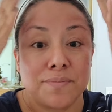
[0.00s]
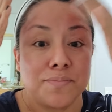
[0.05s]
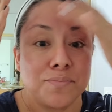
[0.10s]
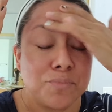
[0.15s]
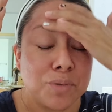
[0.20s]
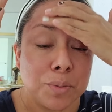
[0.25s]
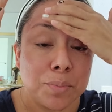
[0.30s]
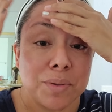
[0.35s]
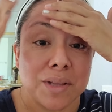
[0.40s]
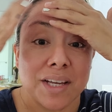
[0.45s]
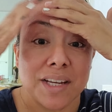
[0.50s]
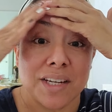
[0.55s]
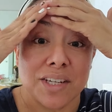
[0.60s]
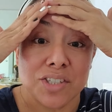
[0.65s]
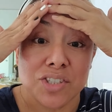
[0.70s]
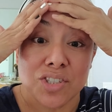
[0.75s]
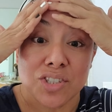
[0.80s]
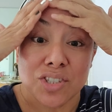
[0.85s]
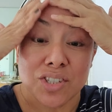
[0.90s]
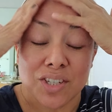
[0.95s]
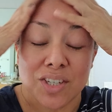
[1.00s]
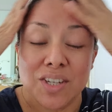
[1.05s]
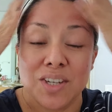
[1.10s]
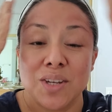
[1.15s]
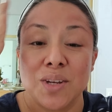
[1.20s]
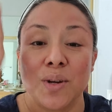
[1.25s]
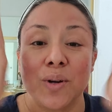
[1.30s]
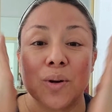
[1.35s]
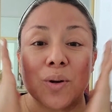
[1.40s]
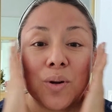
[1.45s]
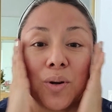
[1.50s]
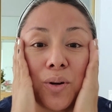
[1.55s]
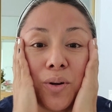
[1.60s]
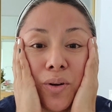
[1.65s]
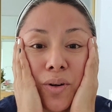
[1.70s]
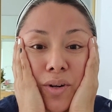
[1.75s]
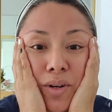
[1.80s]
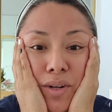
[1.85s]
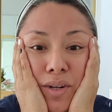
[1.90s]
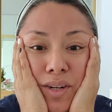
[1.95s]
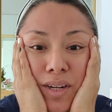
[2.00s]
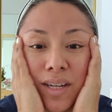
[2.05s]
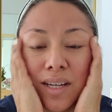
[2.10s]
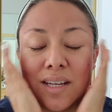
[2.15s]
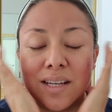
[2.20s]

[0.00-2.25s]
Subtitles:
replenished her,